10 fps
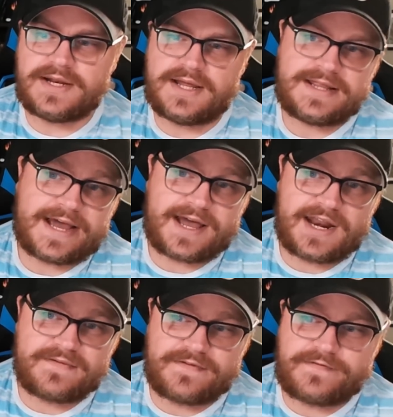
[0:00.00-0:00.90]
And that
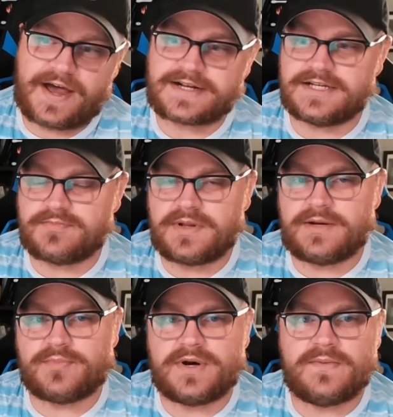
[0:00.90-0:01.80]
kind of effect has
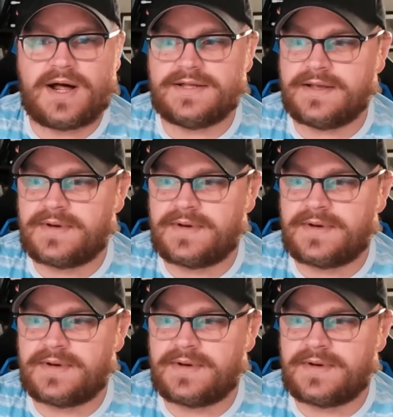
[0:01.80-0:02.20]
played pretty well in